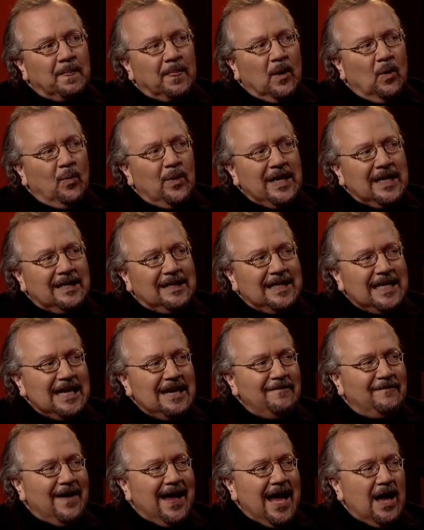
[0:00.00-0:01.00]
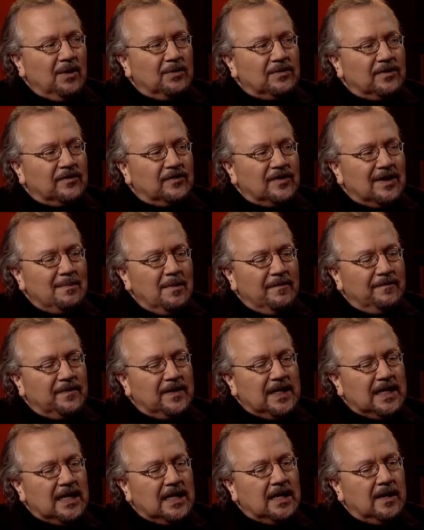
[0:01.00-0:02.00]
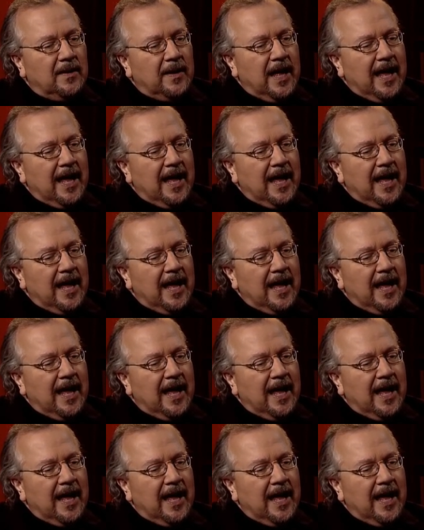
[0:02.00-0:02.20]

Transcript: we leave out some of the